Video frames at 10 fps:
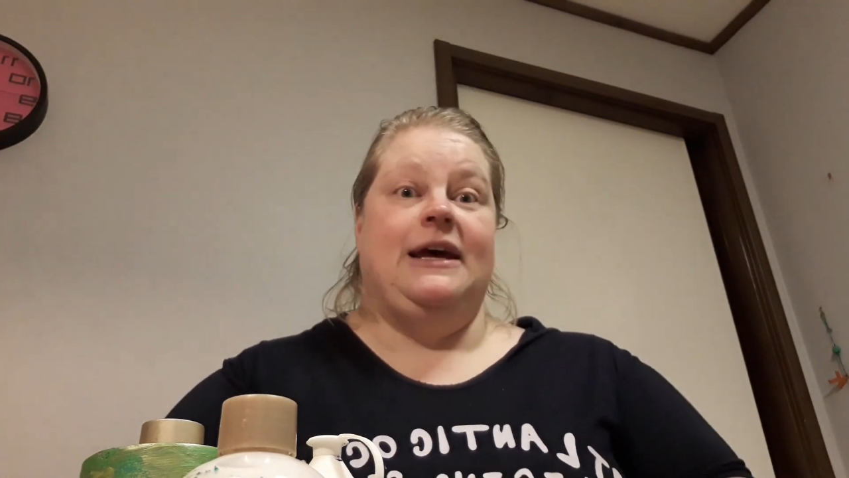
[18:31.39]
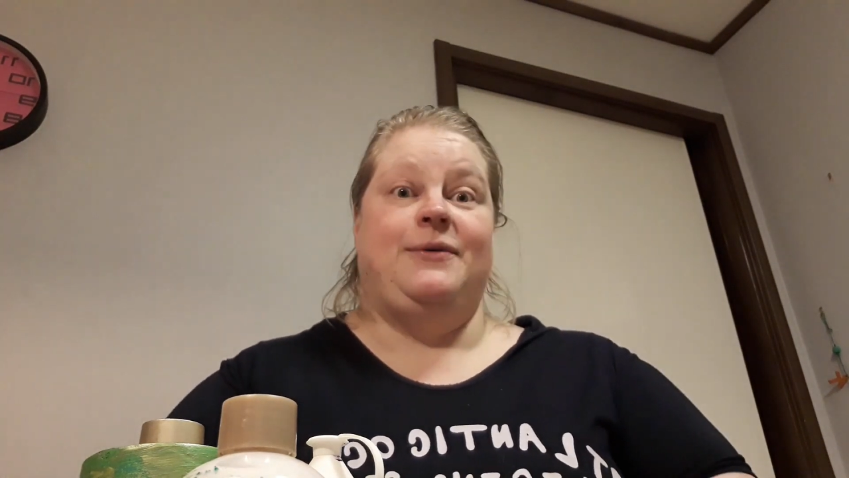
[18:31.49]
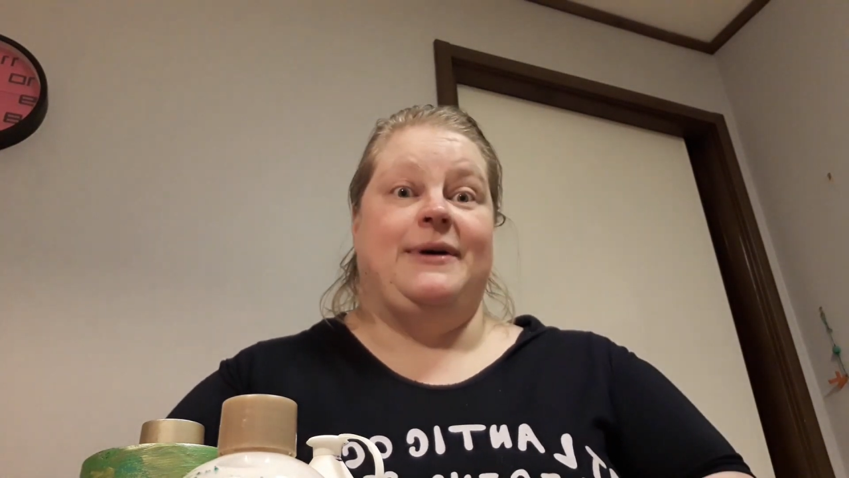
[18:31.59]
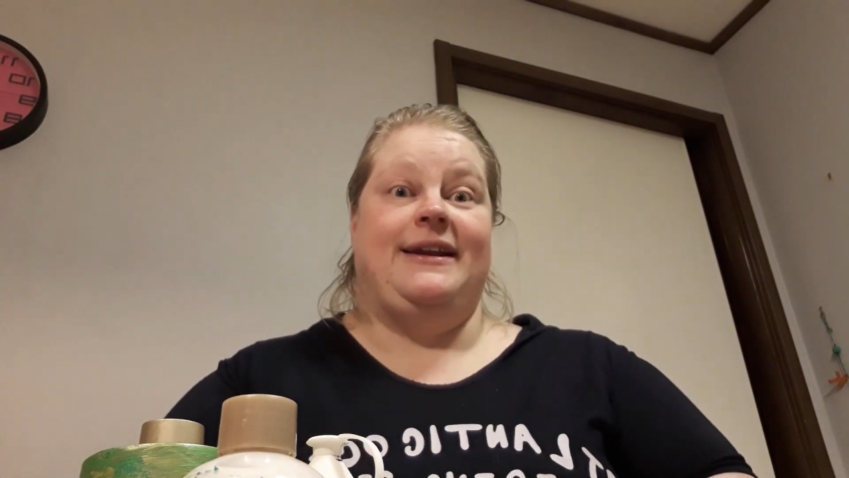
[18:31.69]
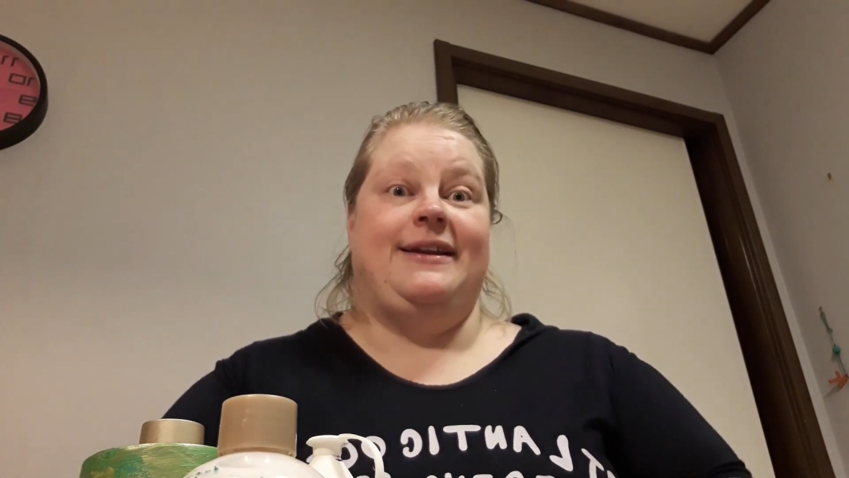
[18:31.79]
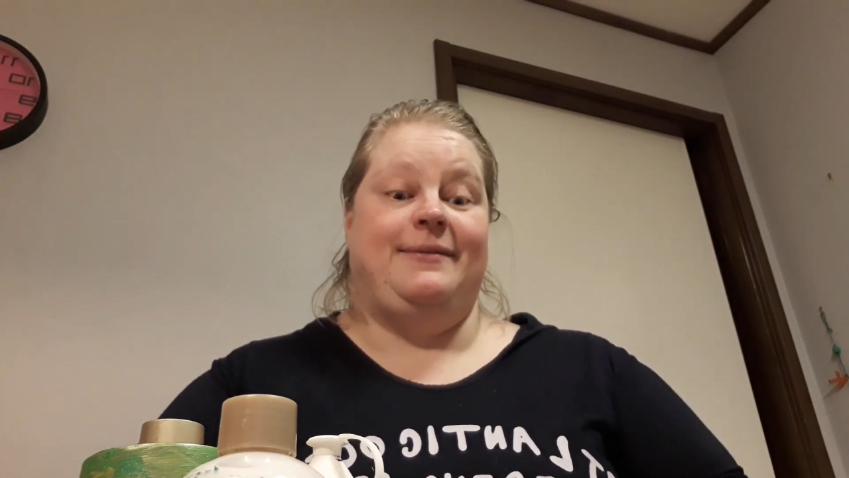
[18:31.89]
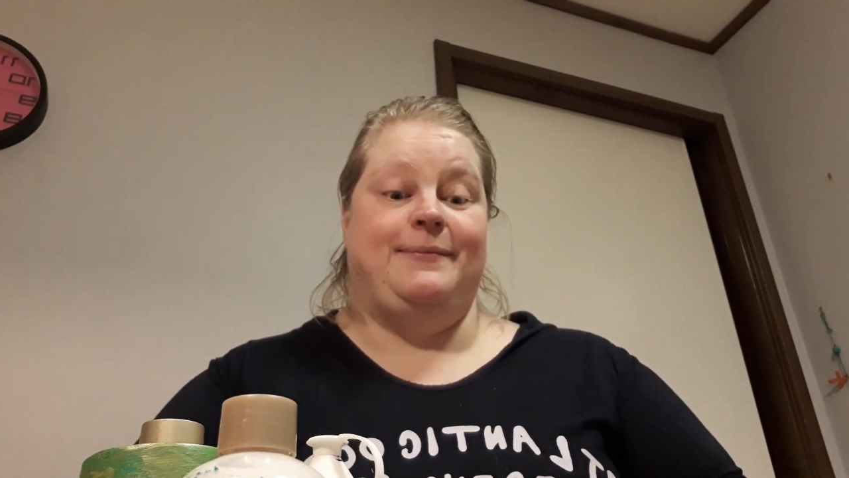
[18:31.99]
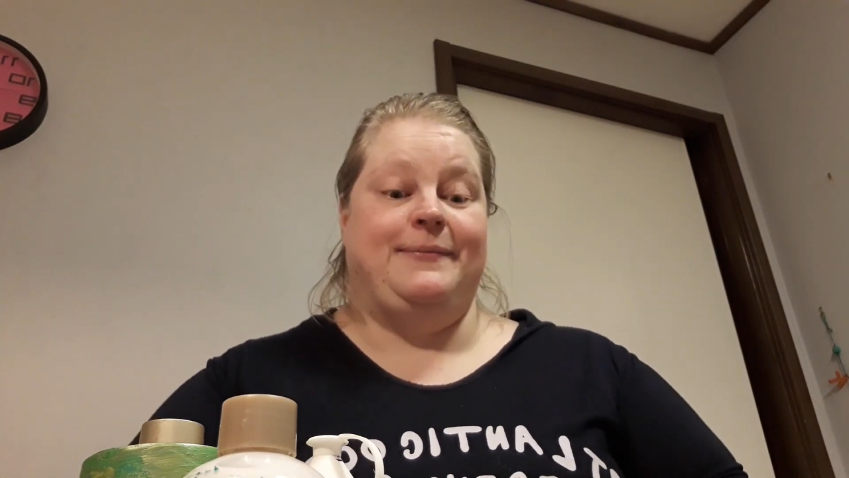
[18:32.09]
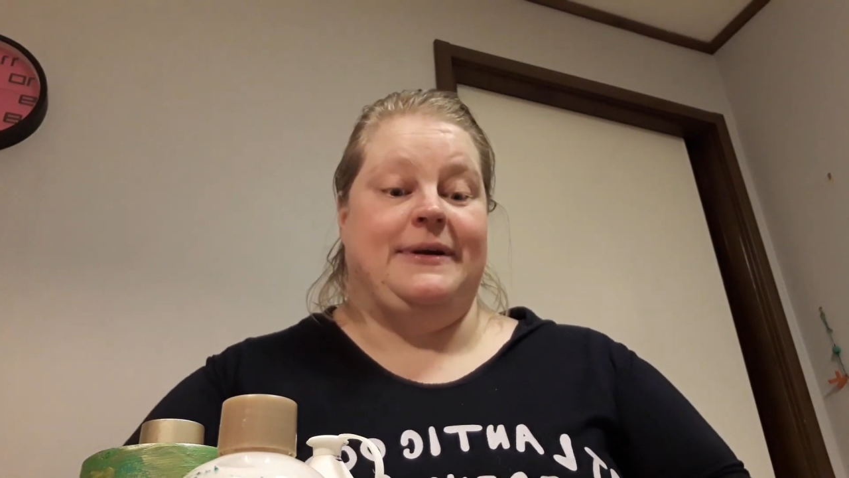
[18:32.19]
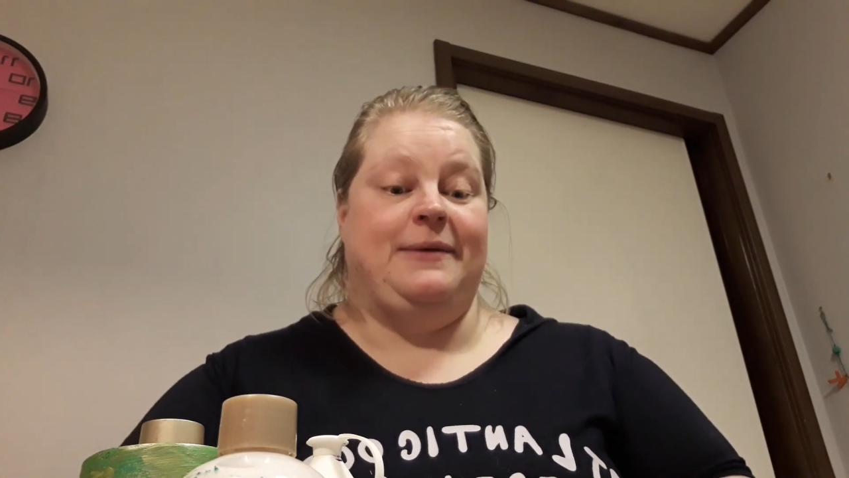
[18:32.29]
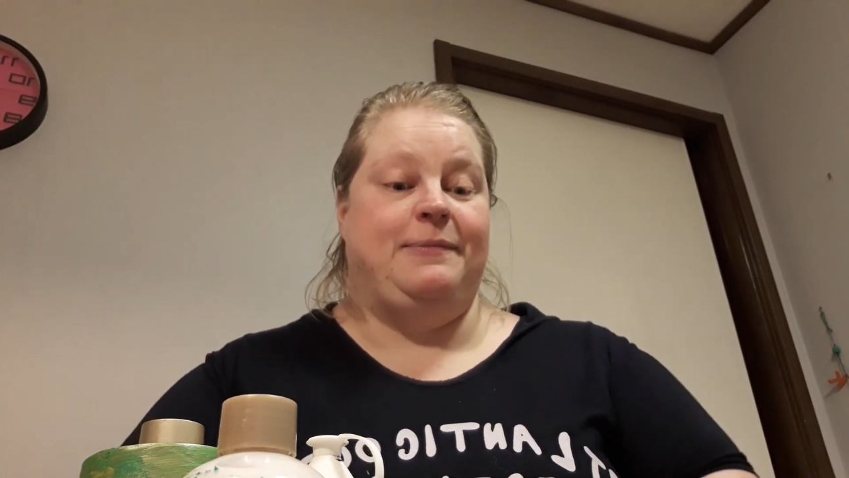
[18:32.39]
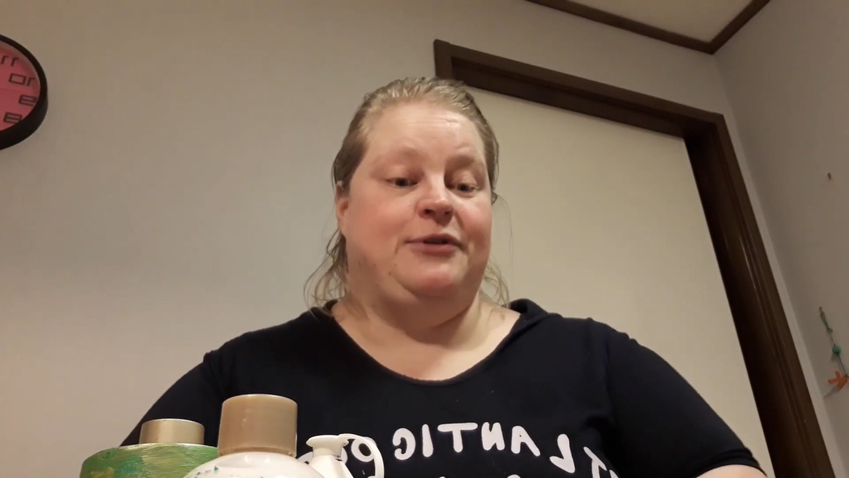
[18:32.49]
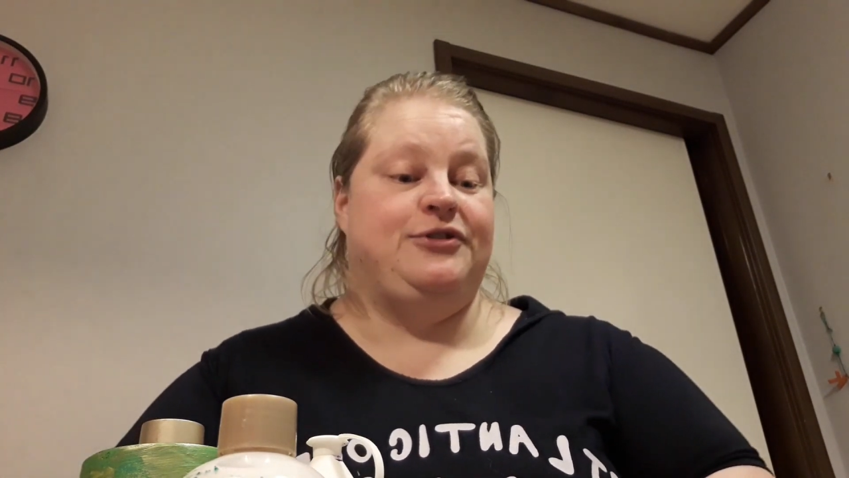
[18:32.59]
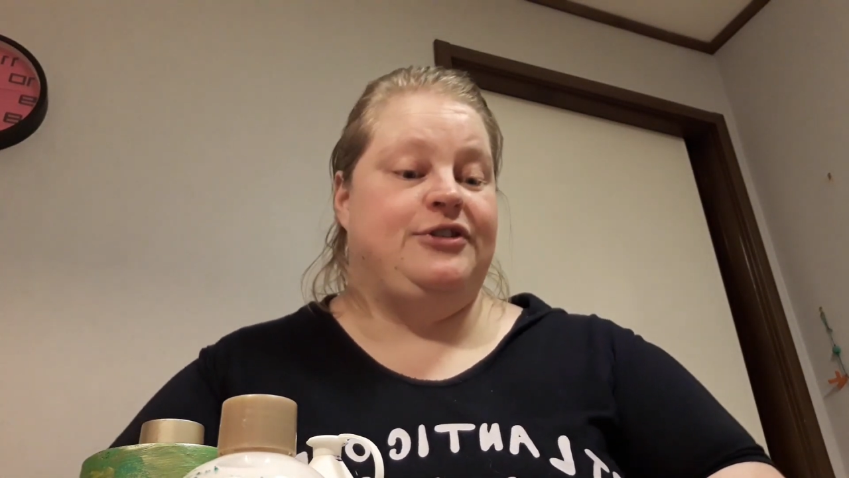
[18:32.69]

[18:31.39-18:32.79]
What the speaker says: when I put